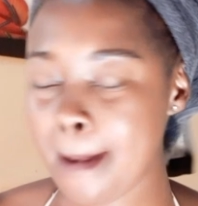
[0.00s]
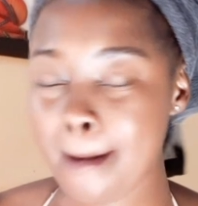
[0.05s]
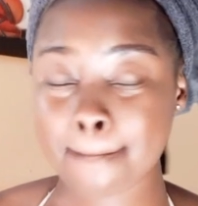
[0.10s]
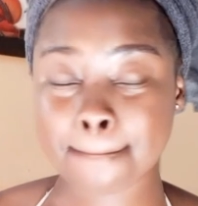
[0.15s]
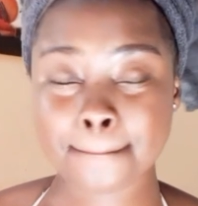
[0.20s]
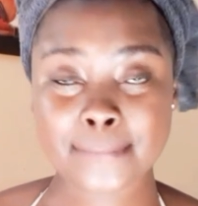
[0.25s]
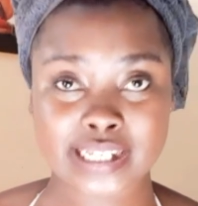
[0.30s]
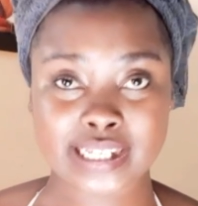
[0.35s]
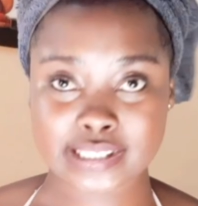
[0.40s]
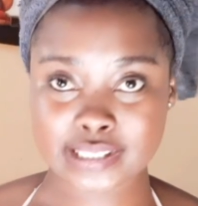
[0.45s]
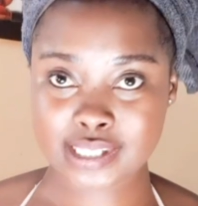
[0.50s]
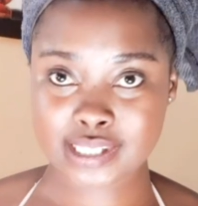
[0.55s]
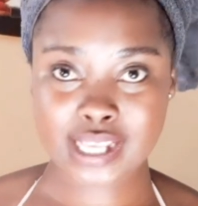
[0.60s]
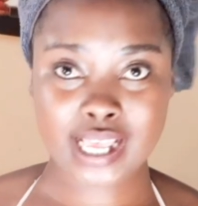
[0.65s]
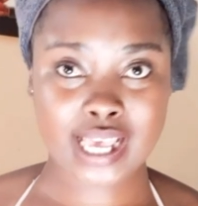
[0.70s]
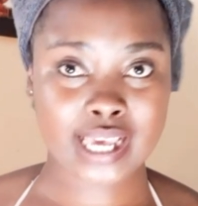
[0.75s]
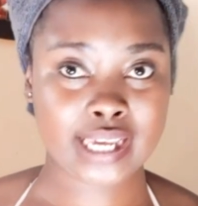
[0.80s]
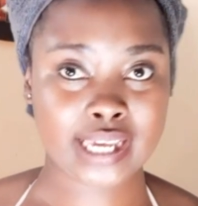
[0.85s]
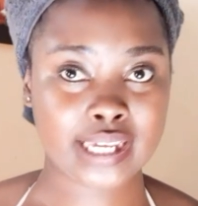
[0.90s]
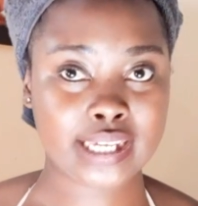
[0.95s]
But
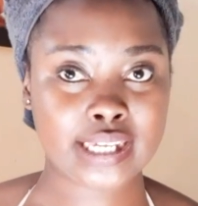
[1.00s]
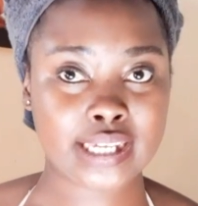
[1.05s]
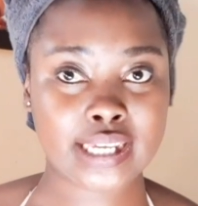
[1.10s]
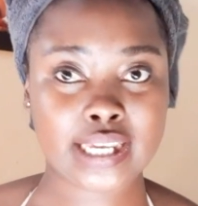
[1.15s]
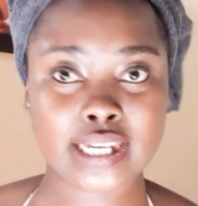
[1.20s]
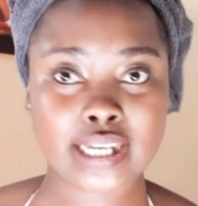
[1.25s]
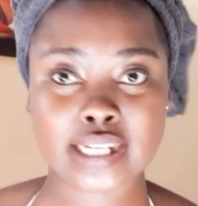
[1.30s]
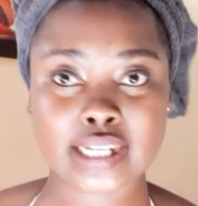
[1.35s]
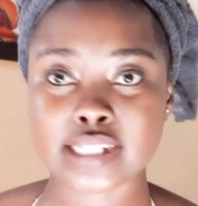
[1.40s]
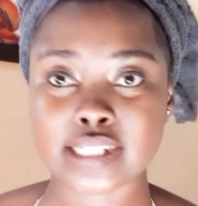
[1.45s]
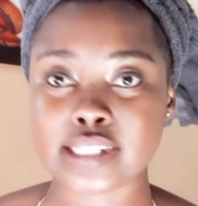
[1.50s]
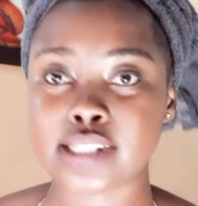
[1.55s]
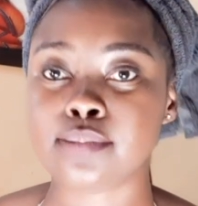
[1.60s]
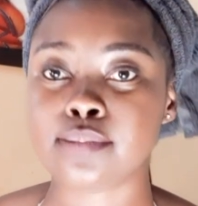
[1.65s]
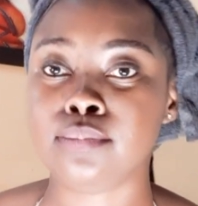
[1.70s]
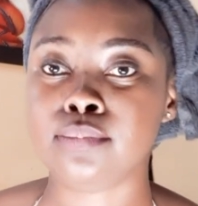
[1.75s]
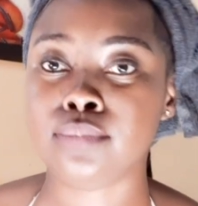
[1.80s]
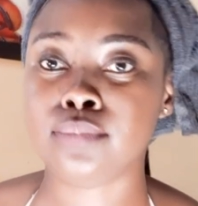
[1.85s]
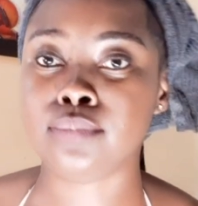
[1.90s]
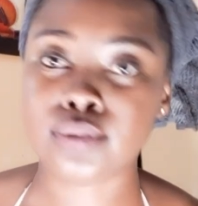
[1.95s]
I guess
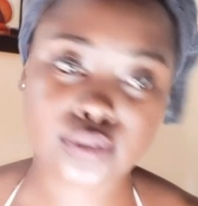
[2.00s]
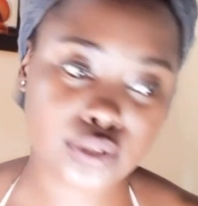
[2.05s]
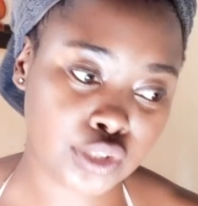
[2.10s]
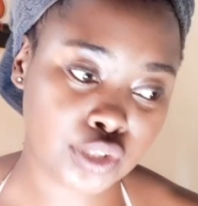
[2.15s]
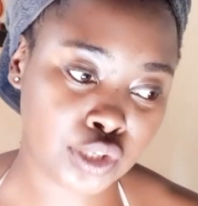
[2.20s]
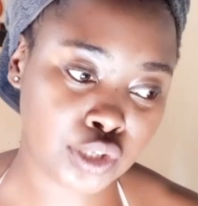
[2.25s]
no.